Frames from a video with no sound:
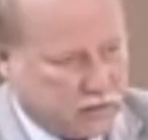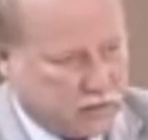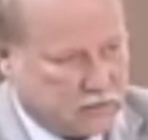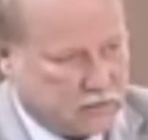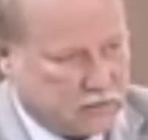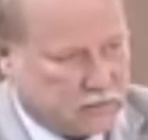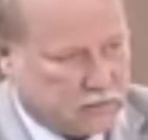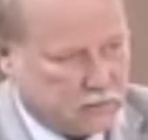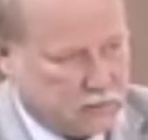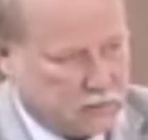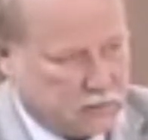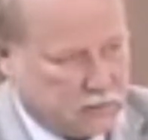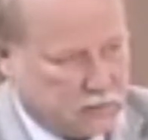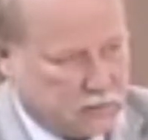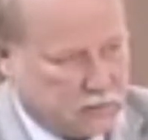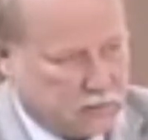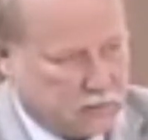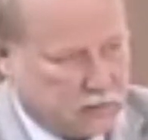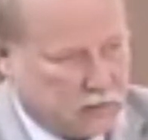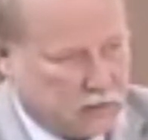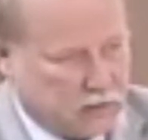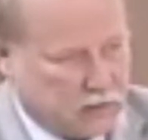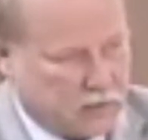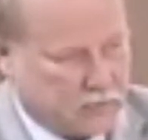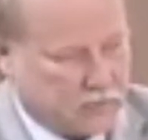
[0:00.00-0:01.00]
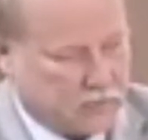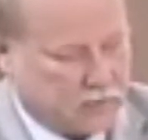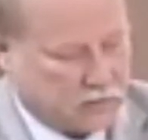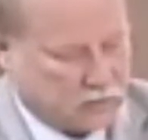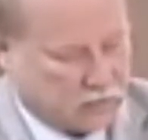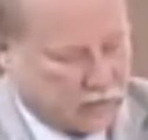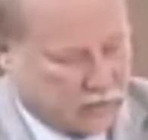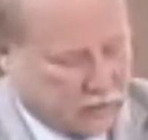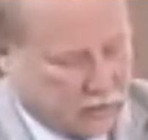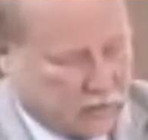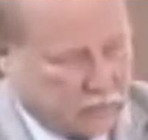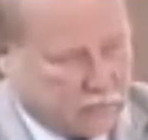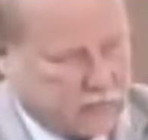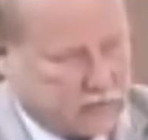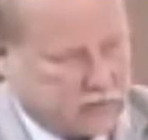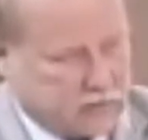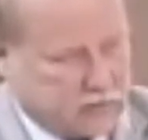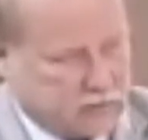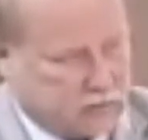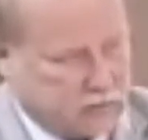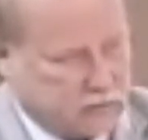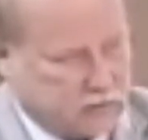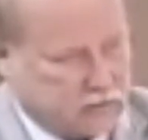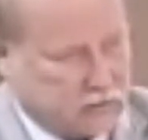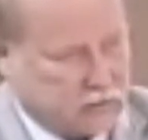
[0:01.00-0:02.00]
it. And there are elements
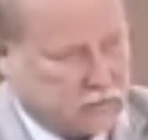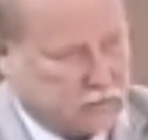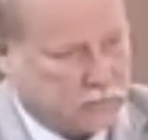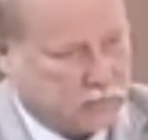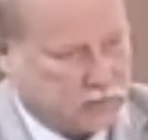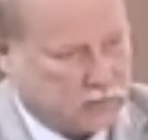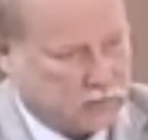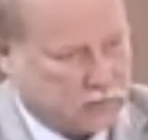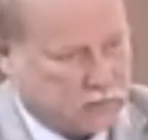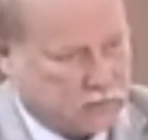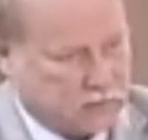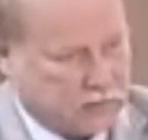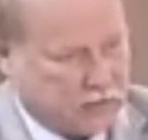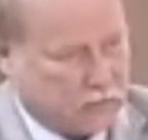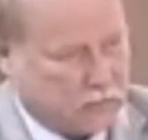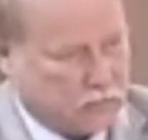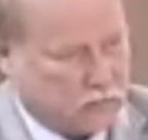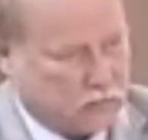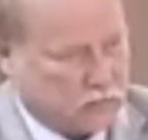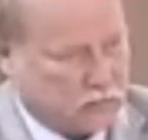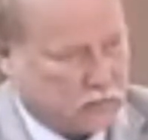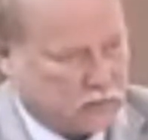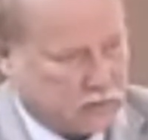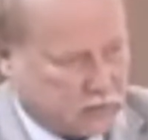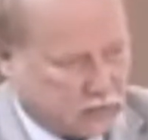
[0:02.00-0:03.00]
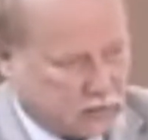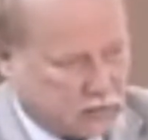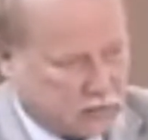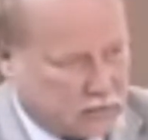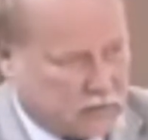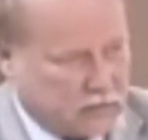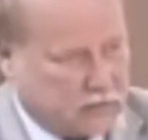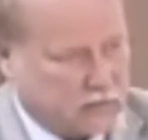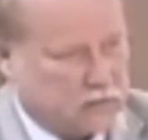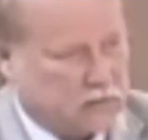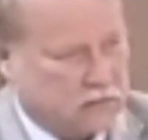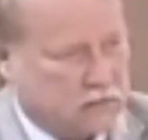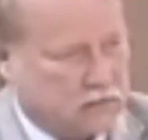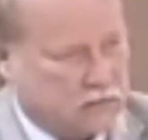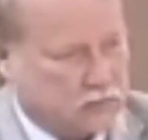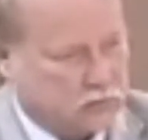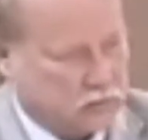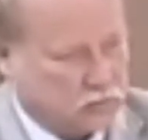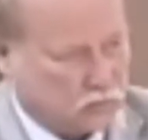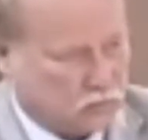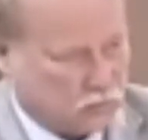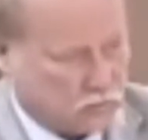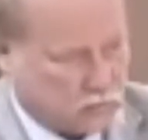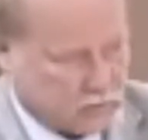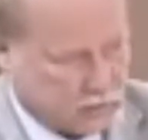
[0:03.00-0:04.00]
in this bill that will lead
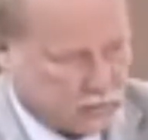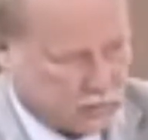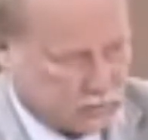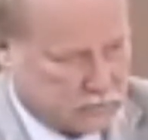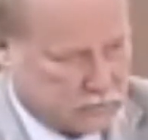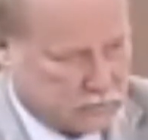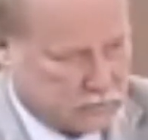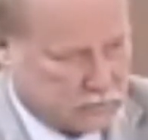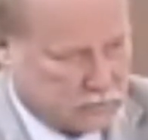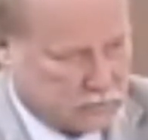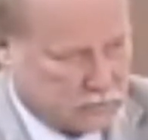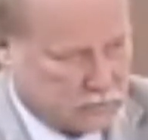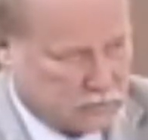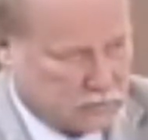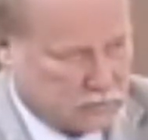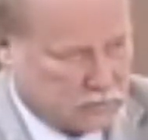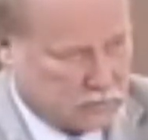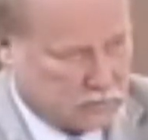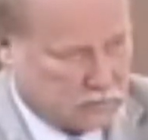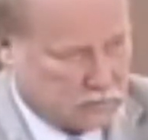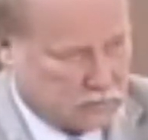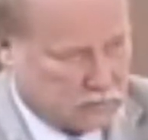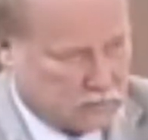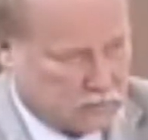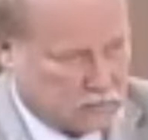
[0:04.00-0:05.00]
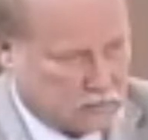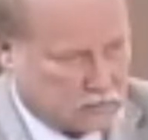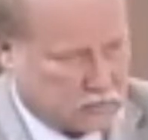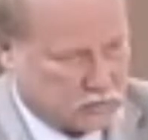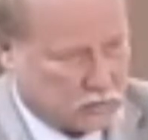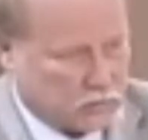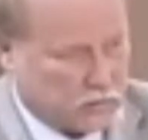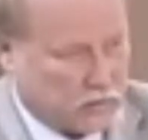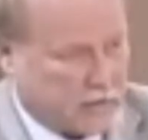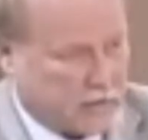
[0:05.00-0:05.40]
toward it. So